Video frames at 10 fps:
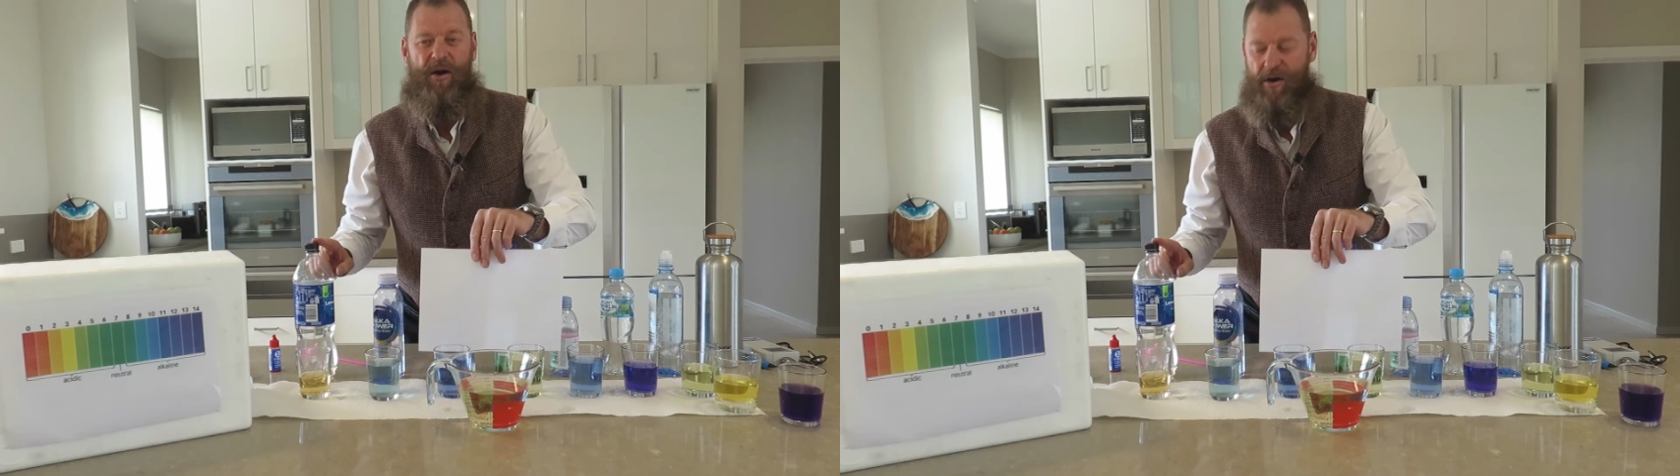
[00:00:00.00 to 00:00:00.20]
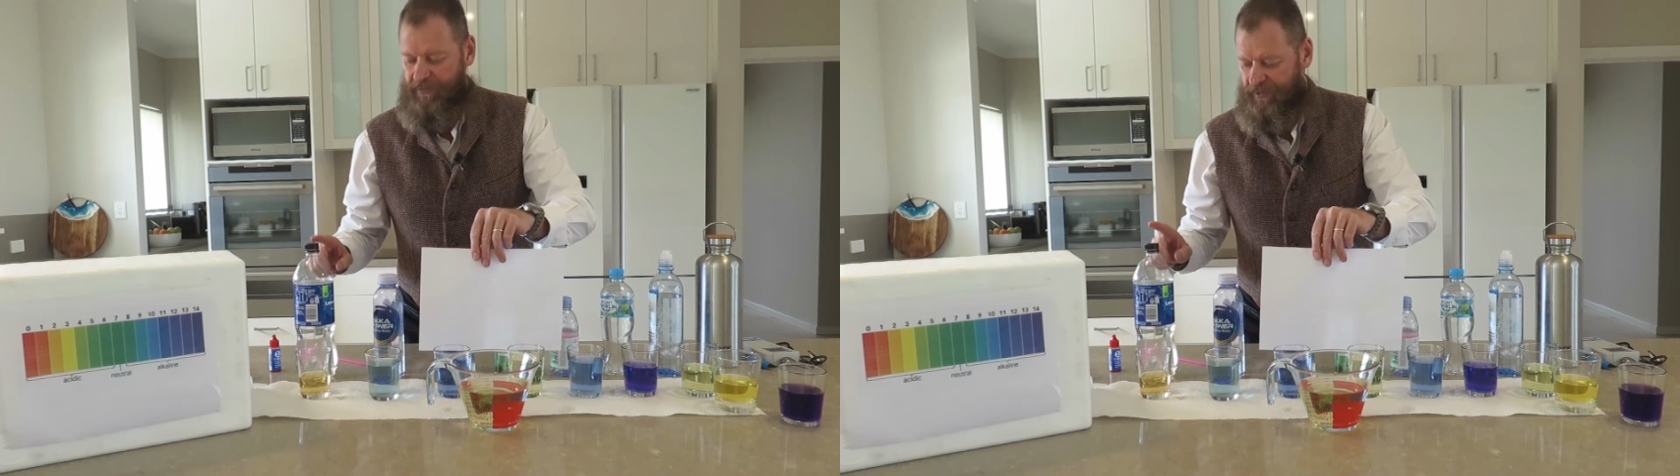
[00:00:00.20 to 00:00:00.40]

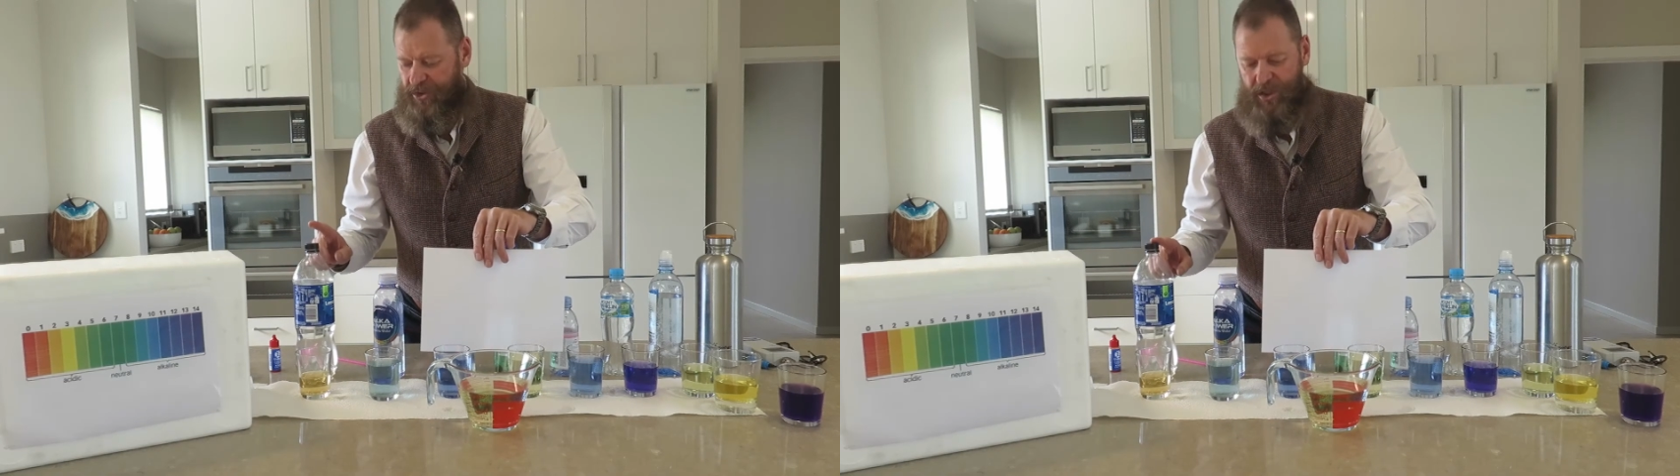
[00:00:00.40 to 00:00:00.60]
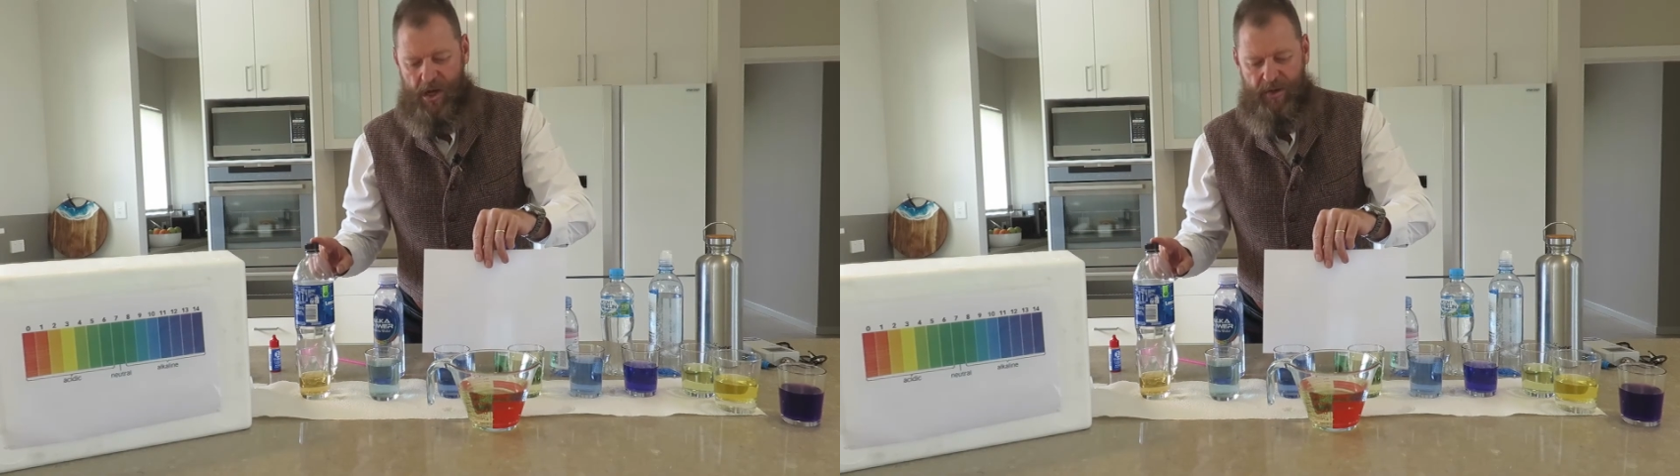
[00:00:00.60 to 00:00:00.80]
of
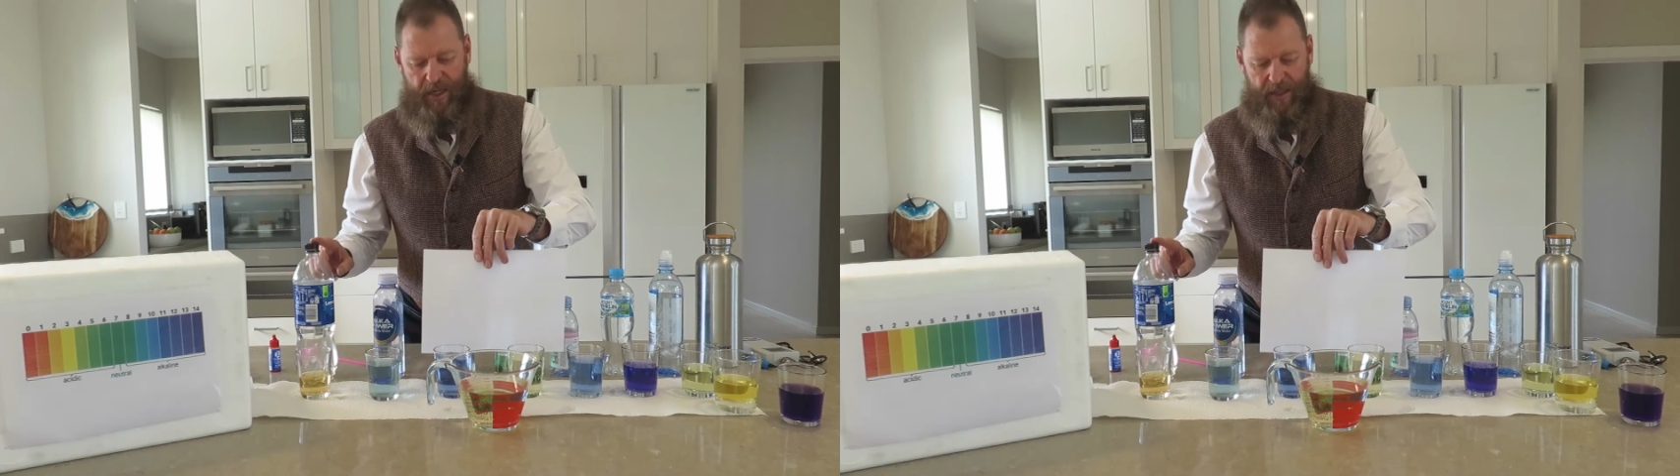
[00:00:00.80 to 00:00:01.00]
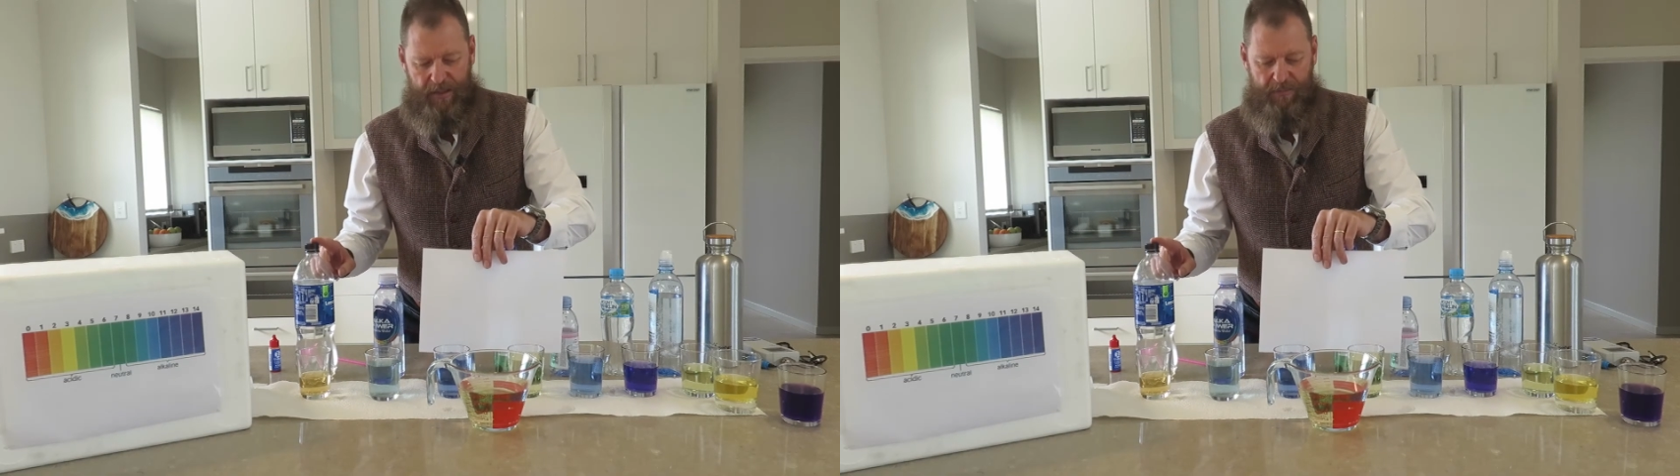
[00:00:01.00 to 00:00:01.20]

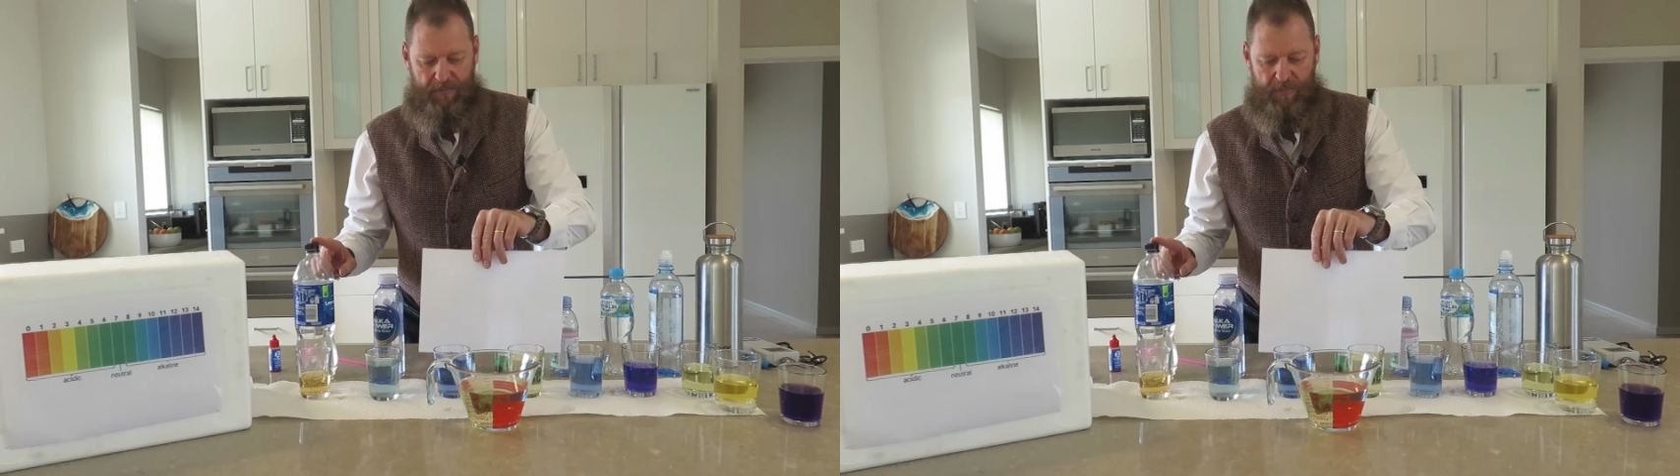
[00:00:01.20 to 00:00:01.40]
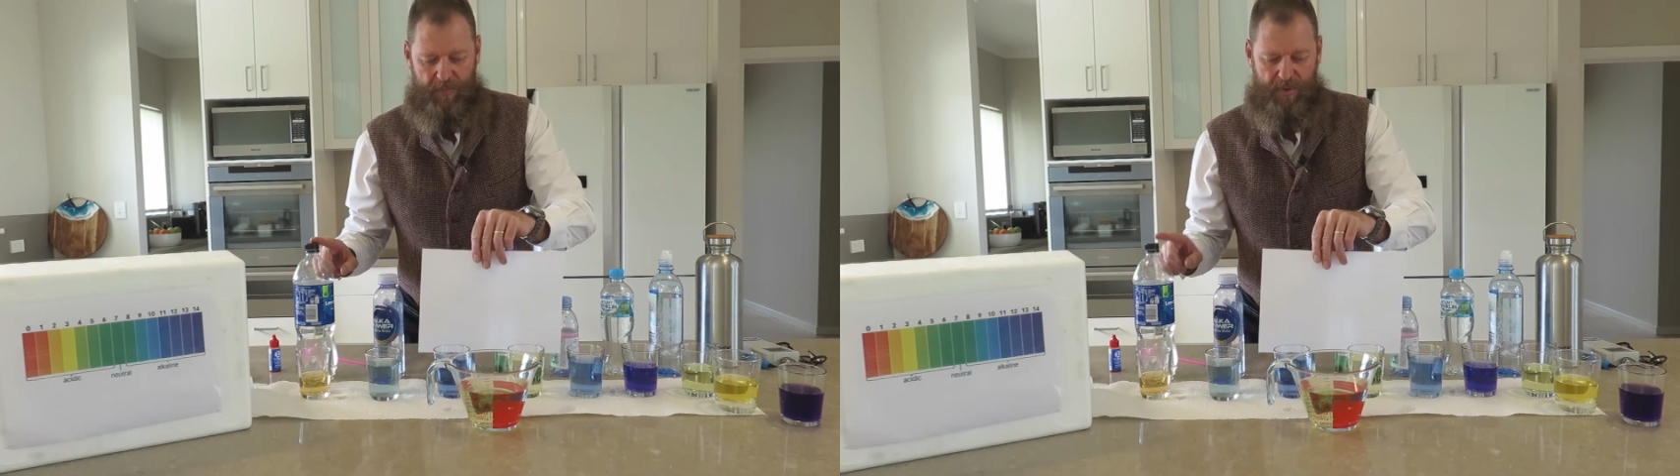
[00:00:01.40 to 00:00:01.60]
soda
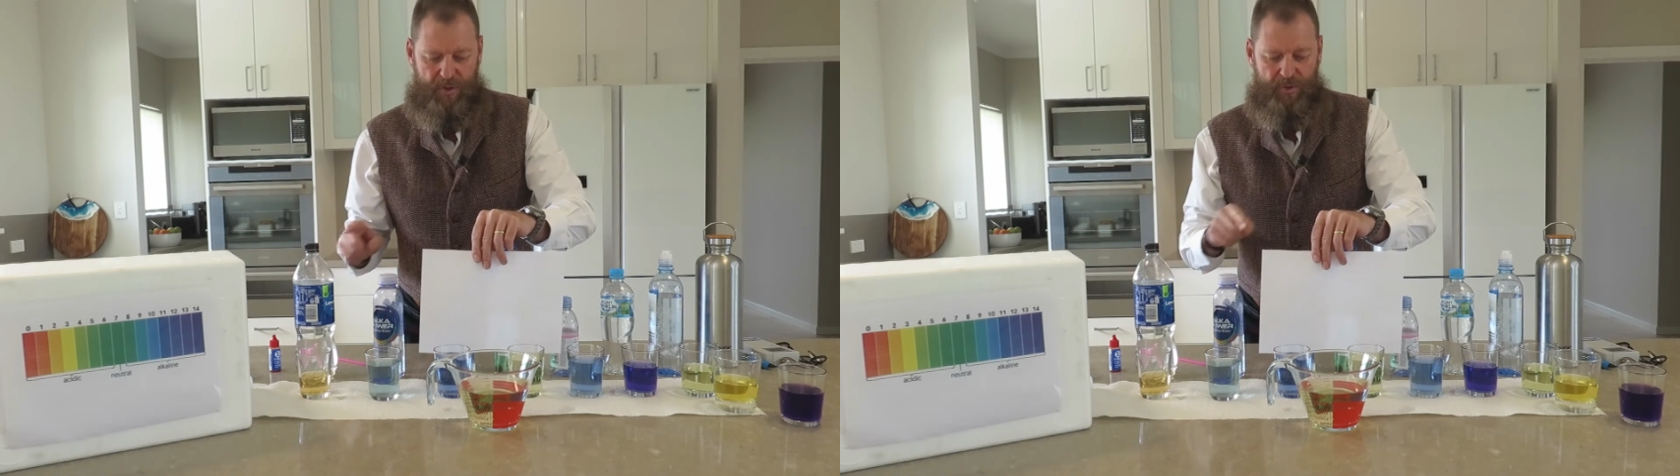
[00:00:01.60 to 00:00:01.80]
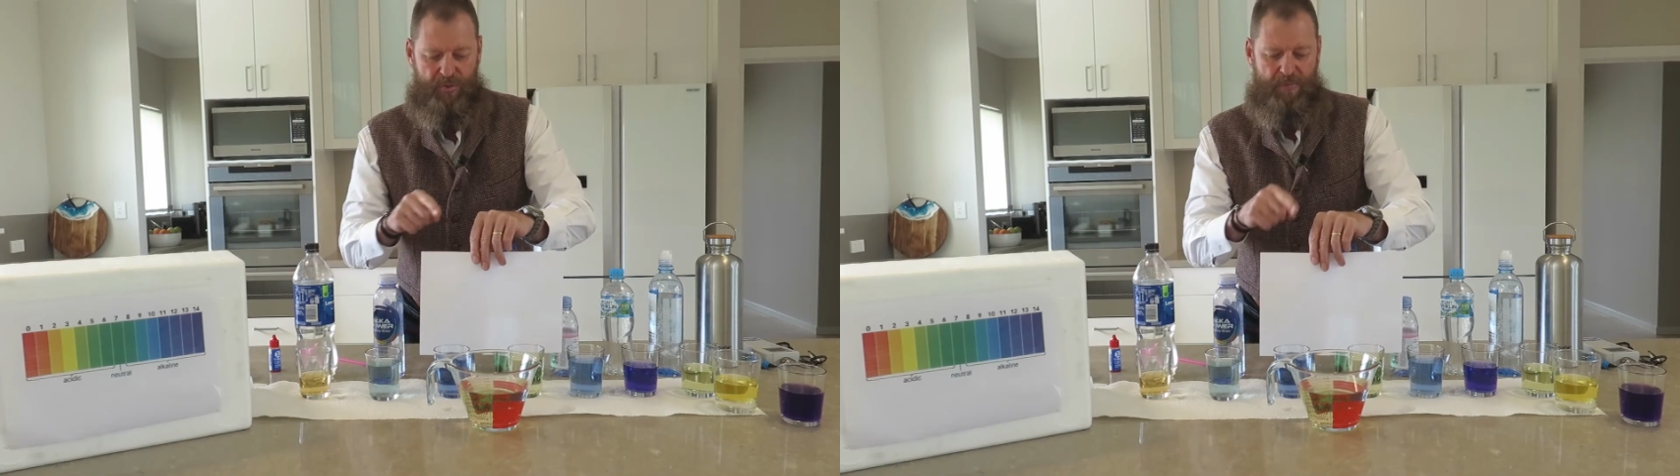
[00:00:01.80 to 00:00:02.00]

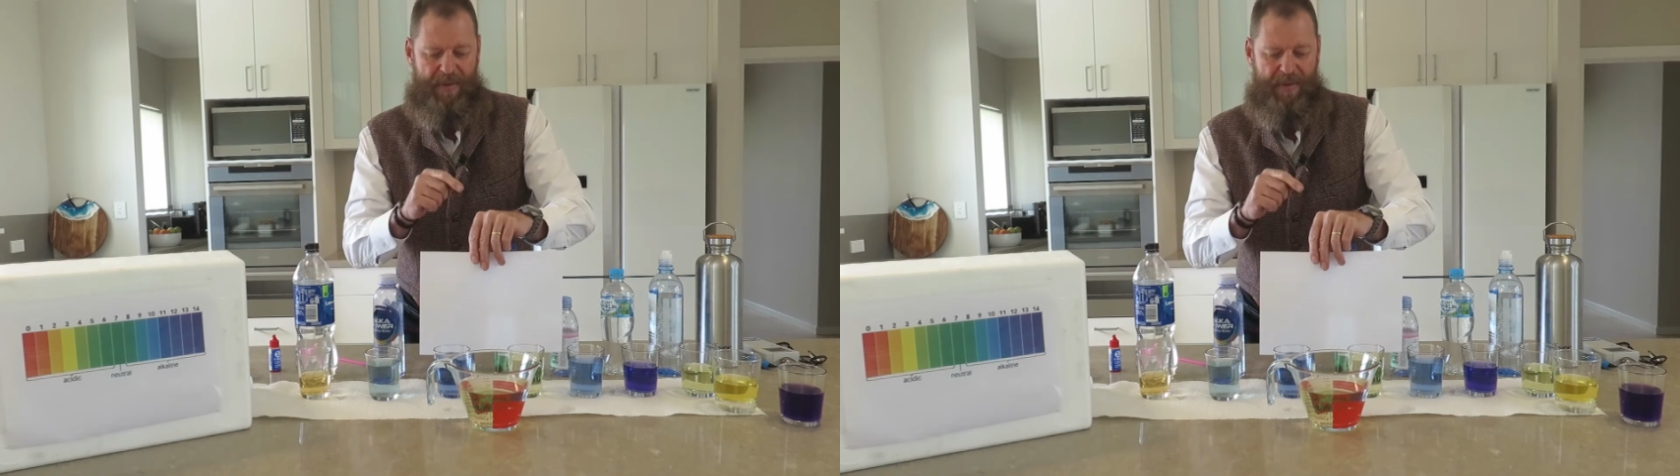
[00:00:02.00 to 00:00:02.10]
to